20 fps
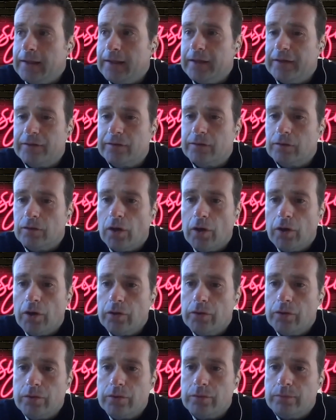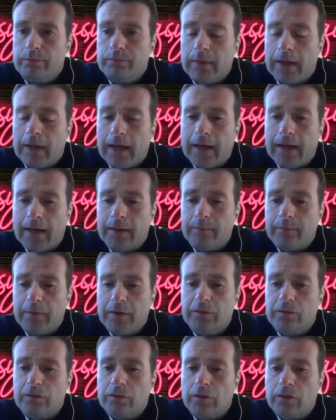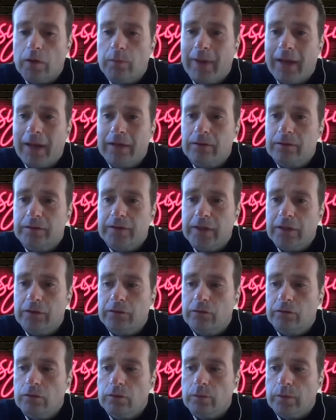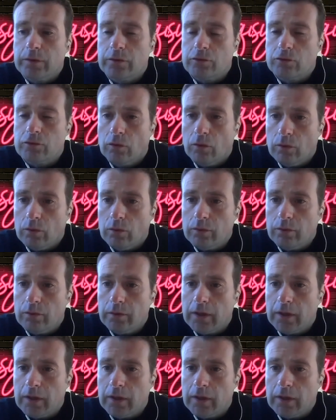there's no penalty to withdraw.